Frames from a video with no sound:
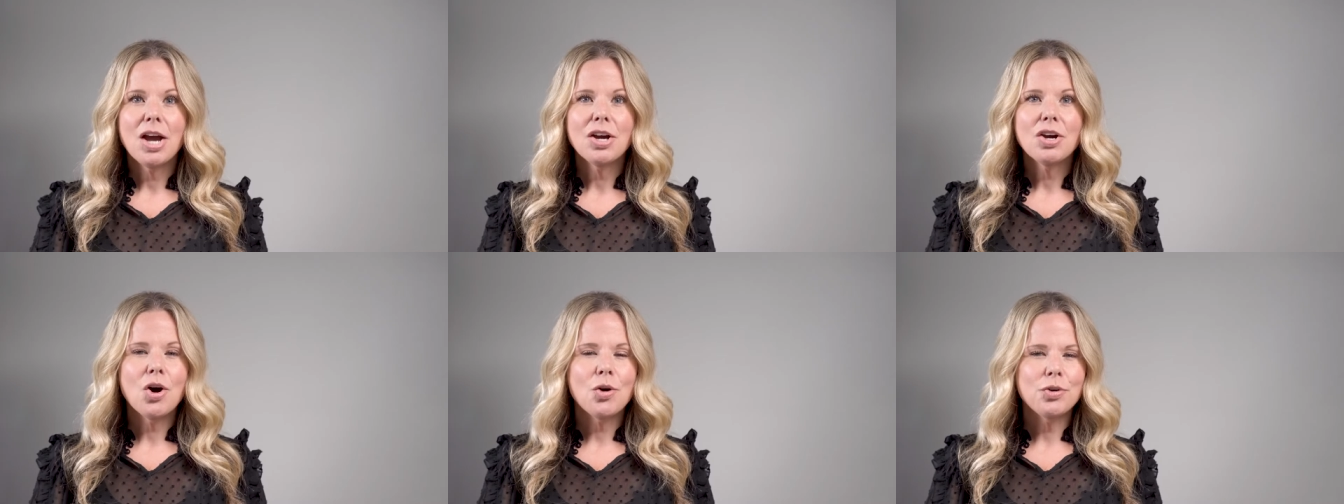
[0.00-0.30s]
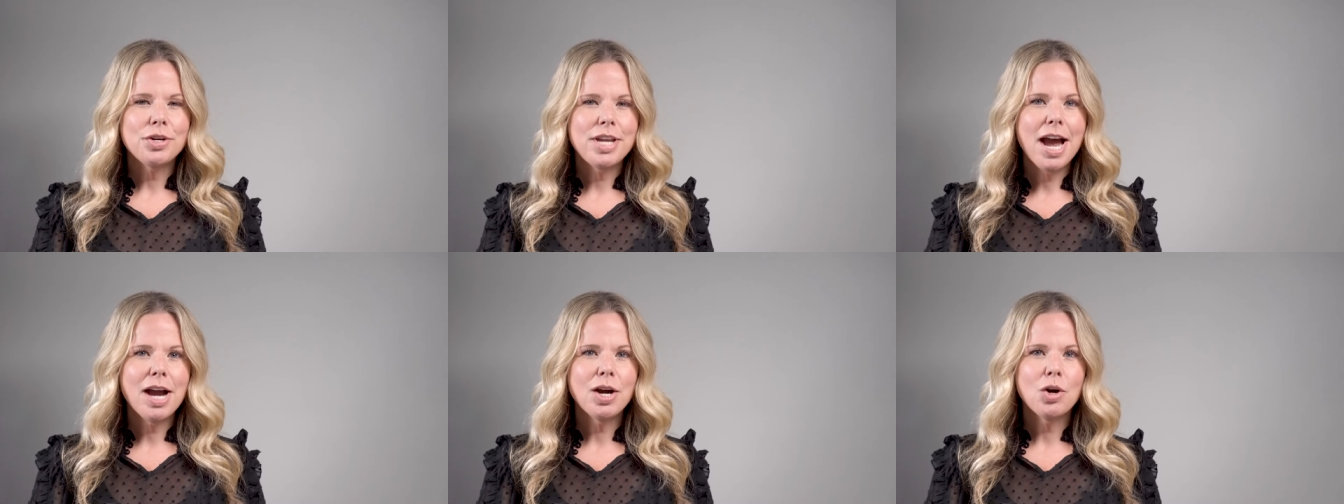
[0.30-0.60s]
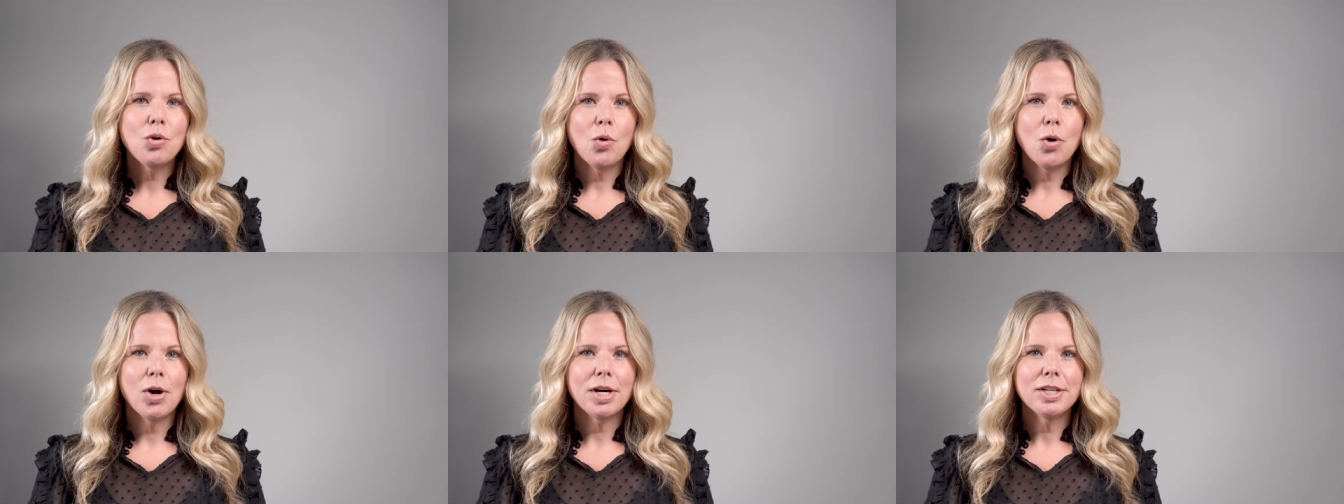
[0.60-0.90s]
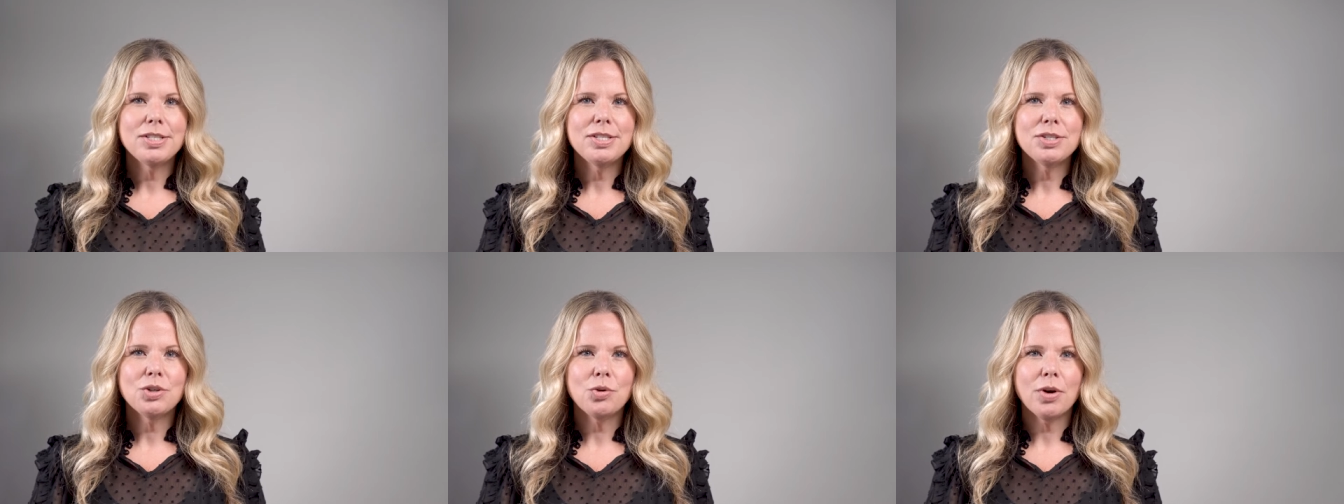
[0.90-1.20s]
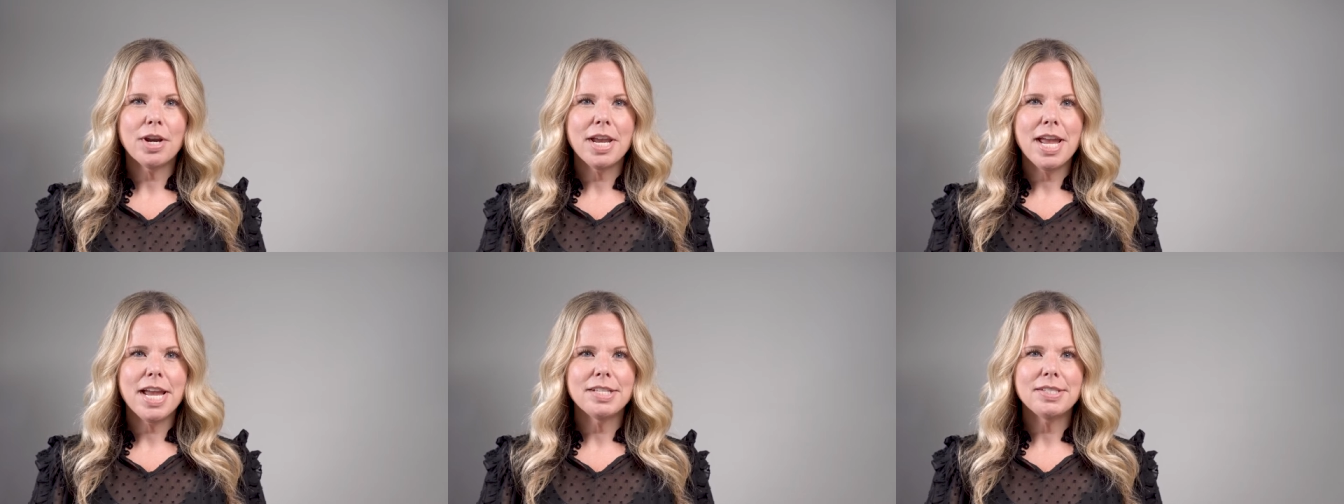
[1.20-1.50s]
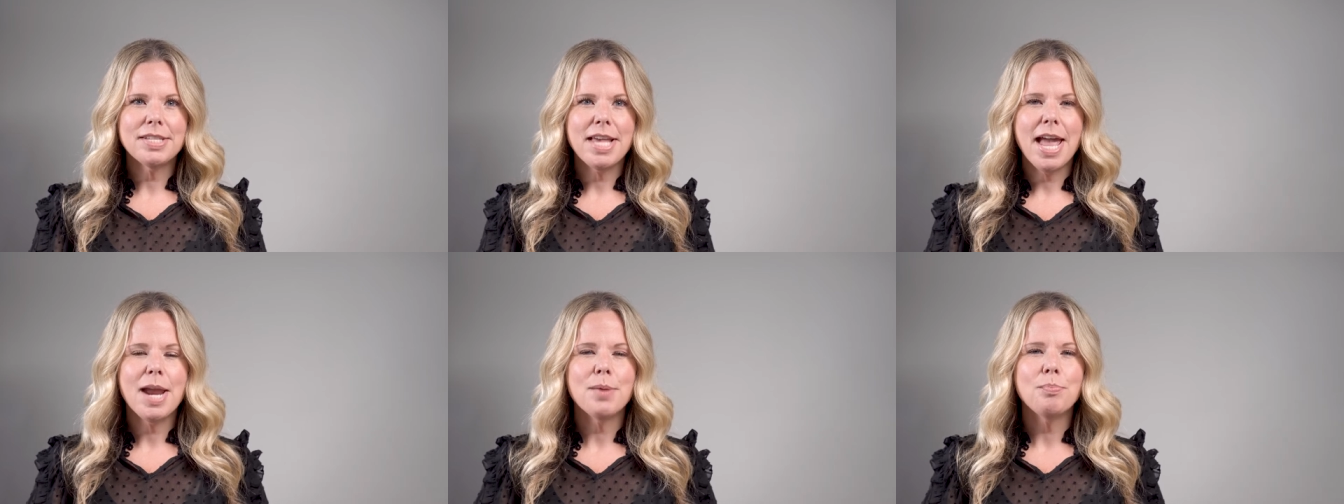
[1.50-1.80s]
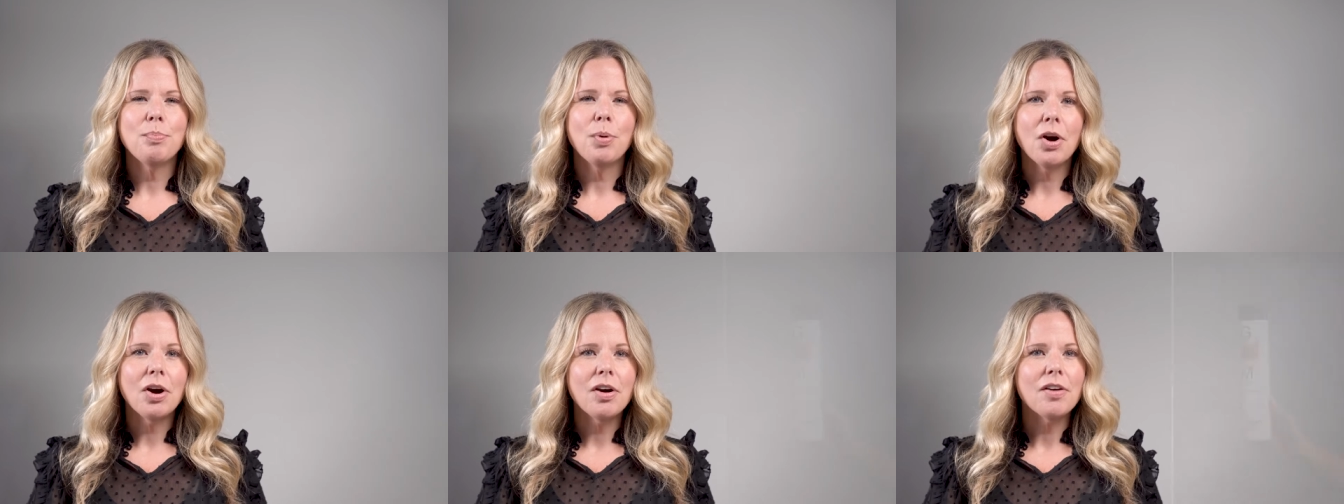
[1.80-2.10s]
Cognac Quartz creates
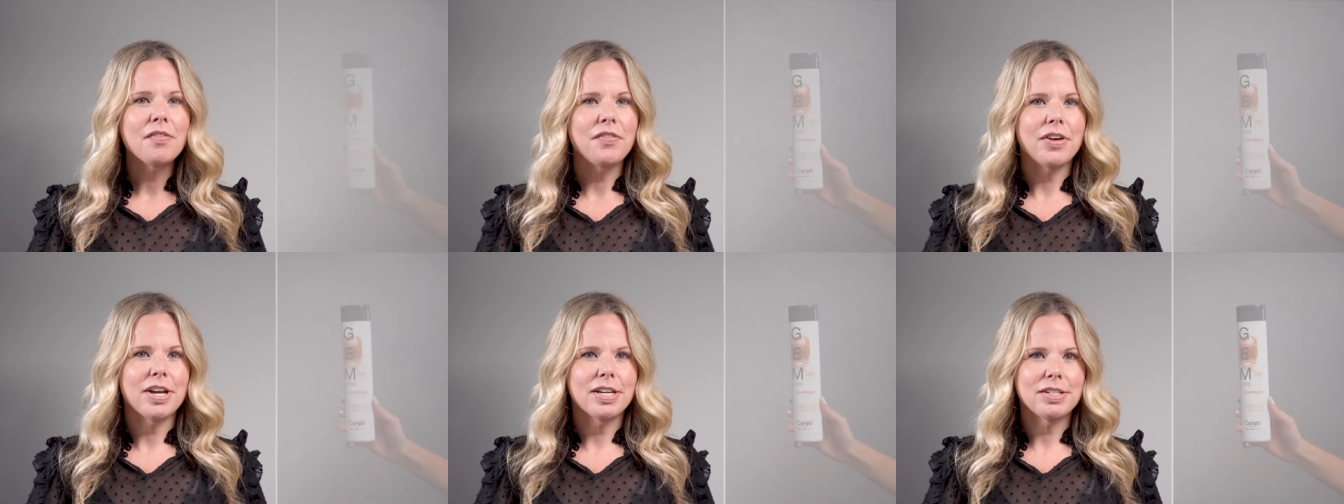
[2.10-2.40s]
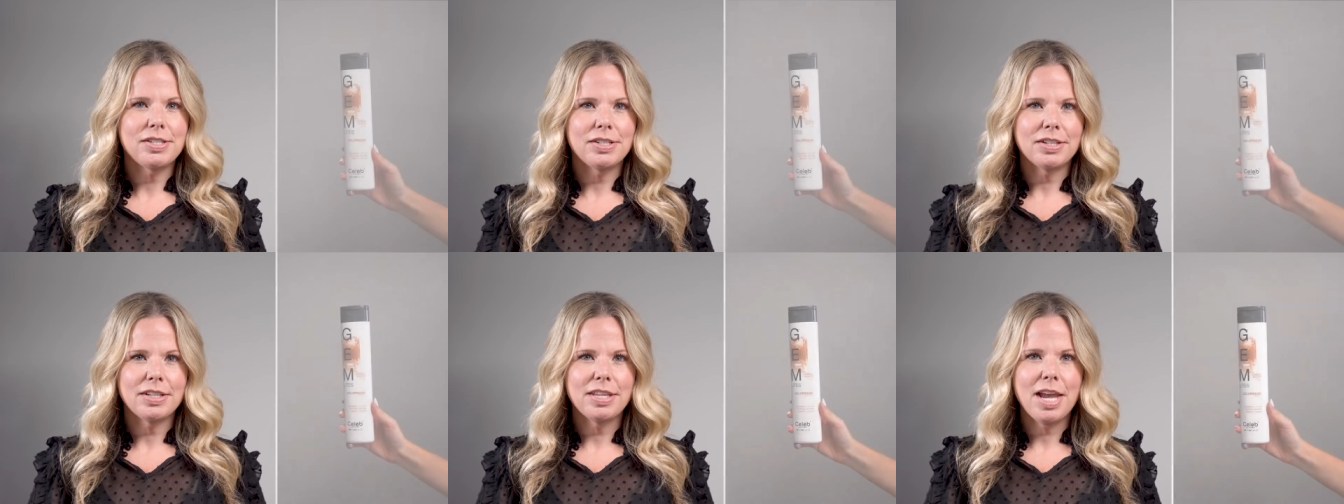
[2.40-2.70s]
a perfect